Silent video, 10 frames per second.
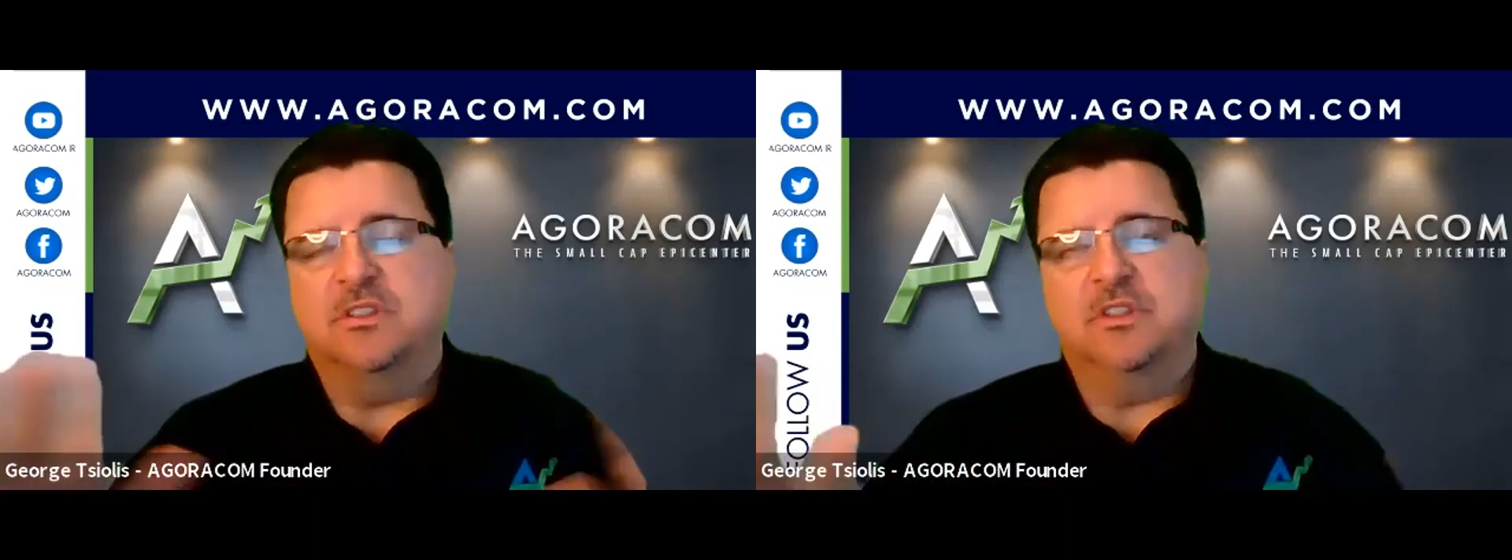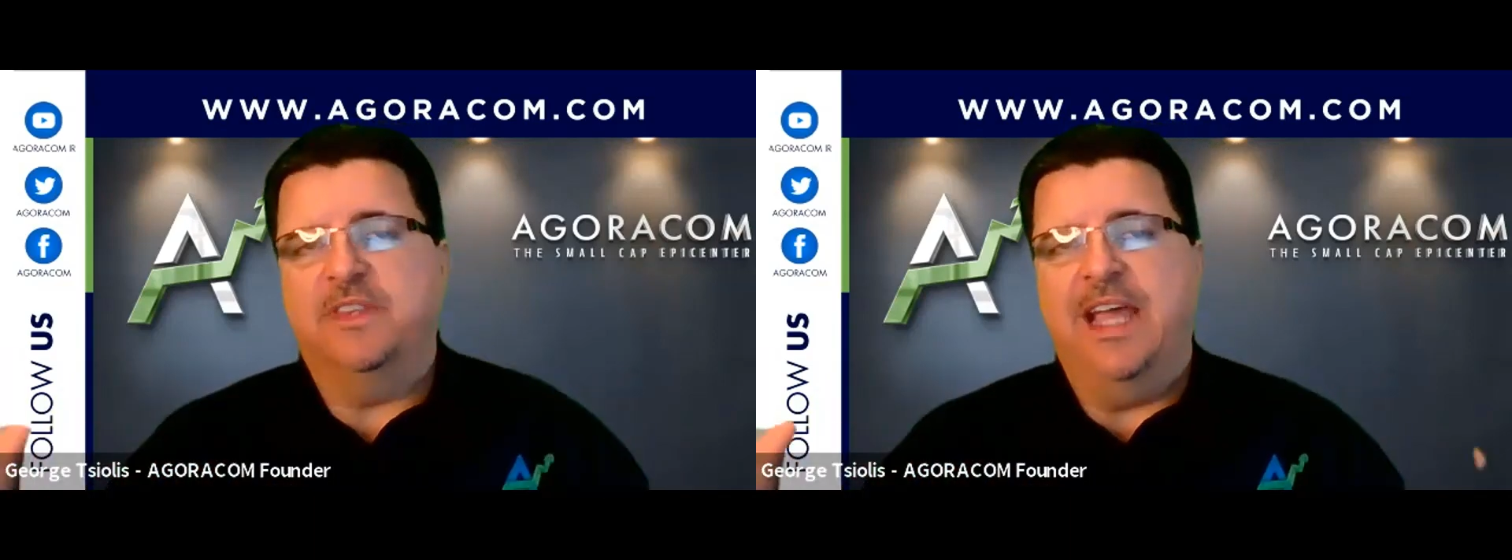
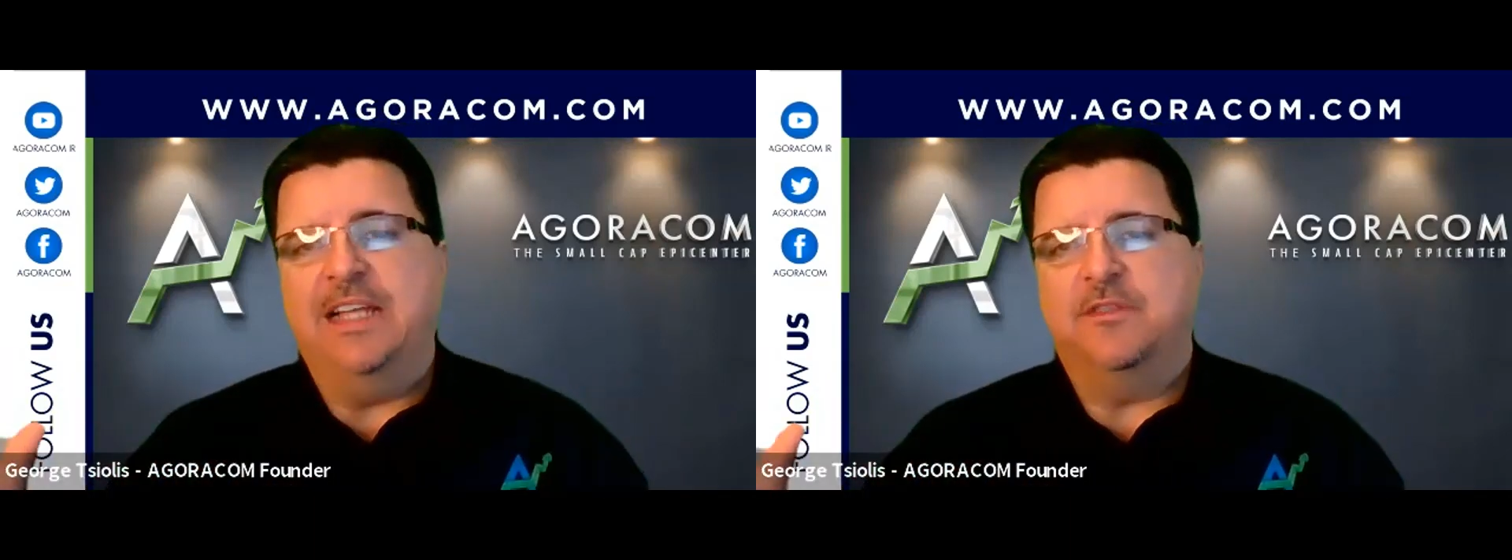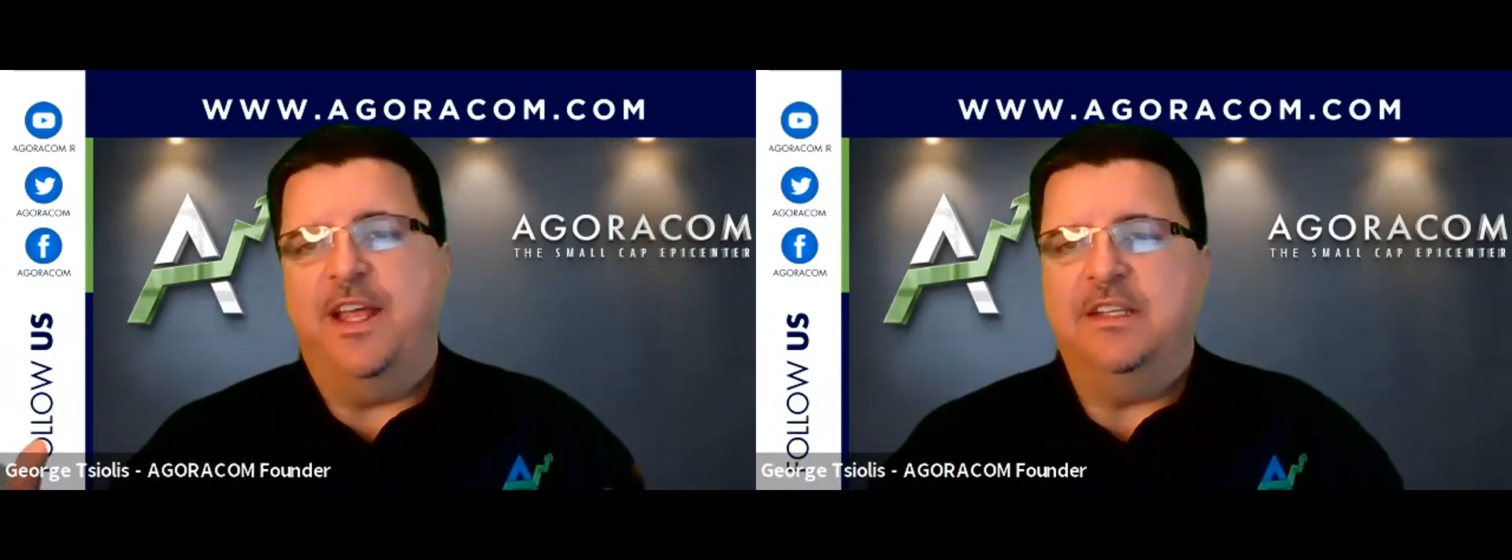So
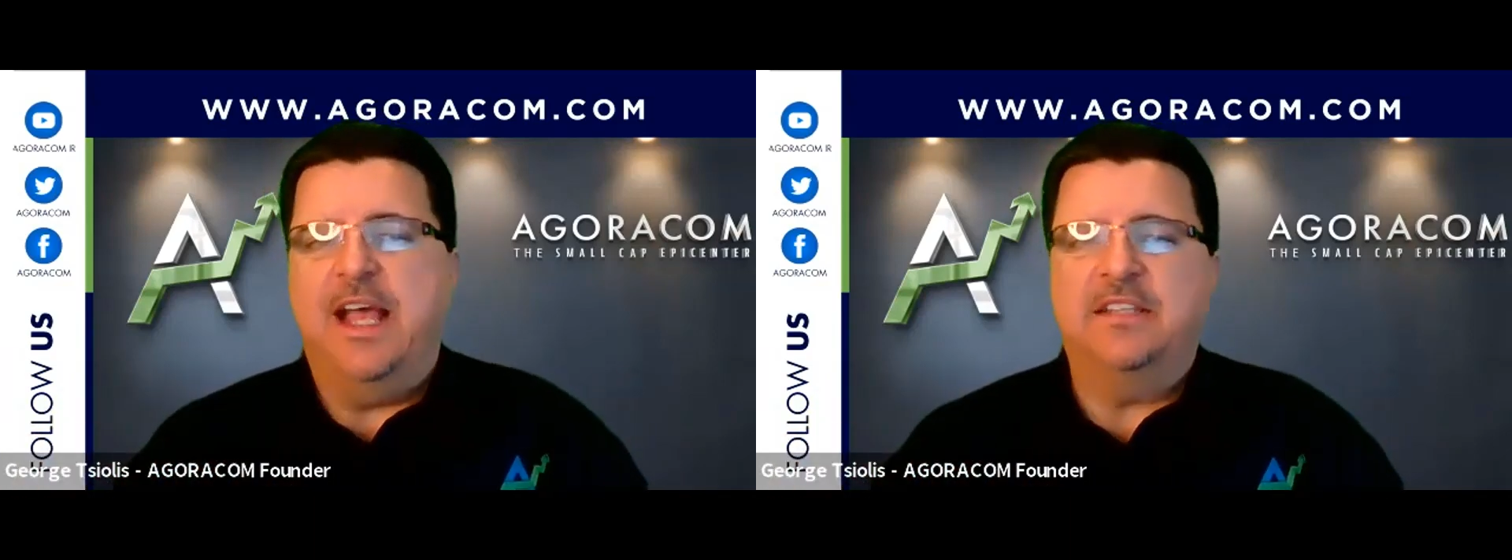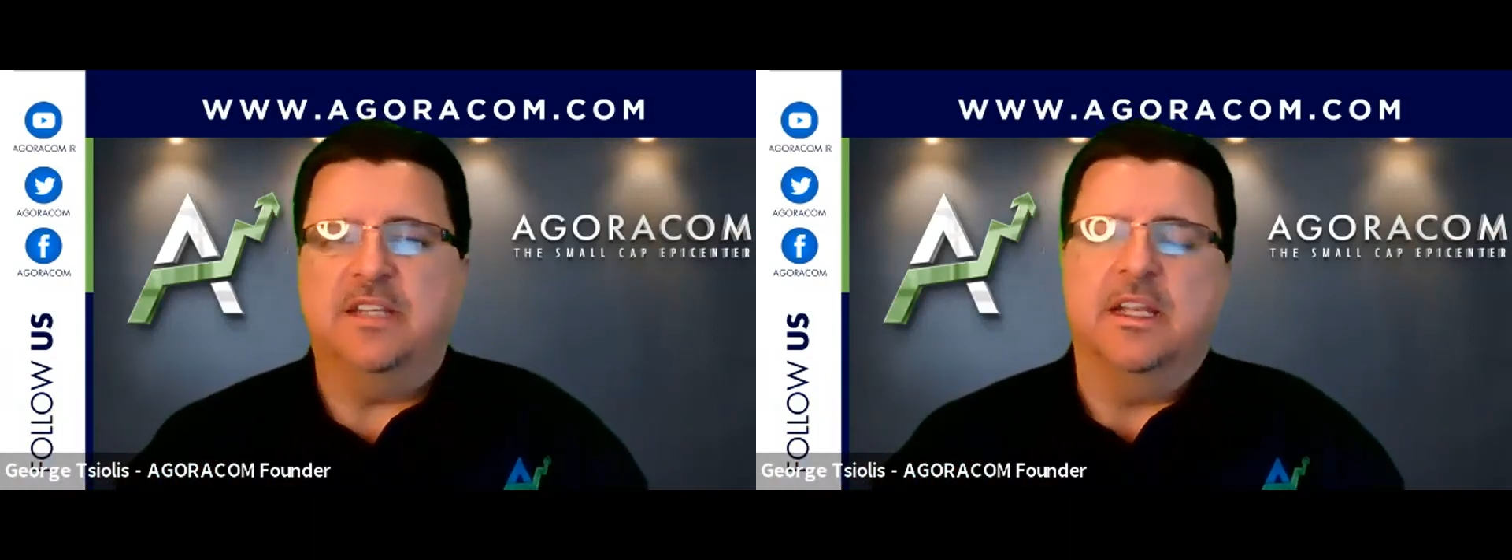that's
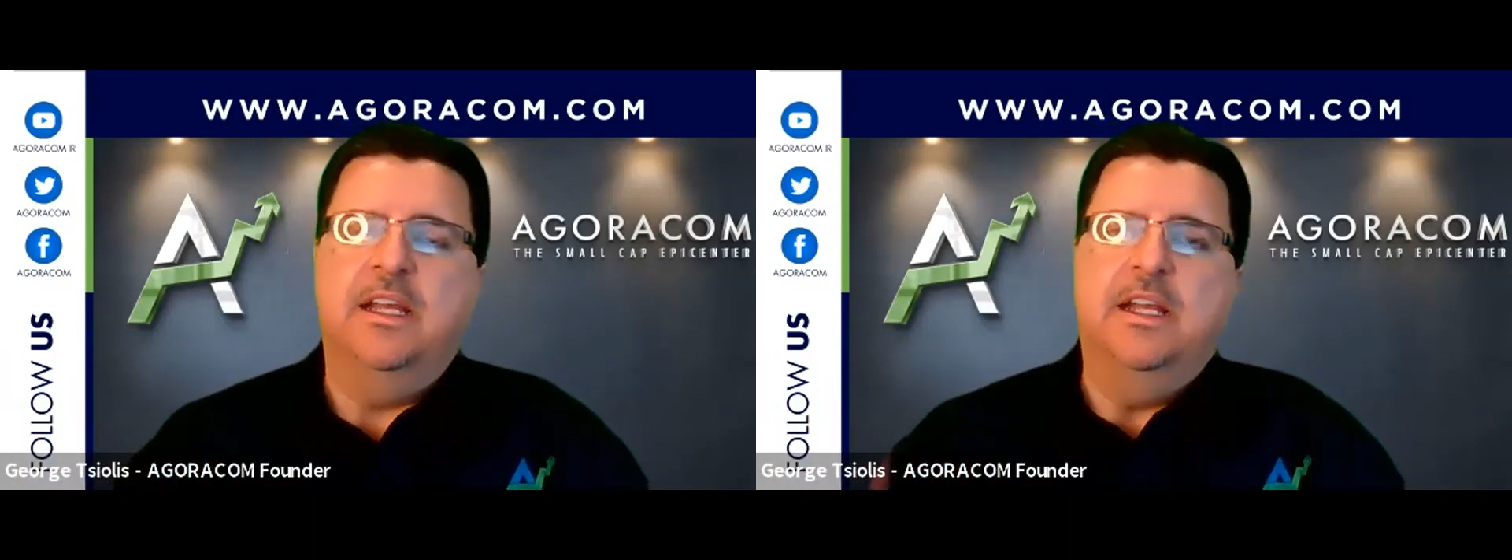fantastic.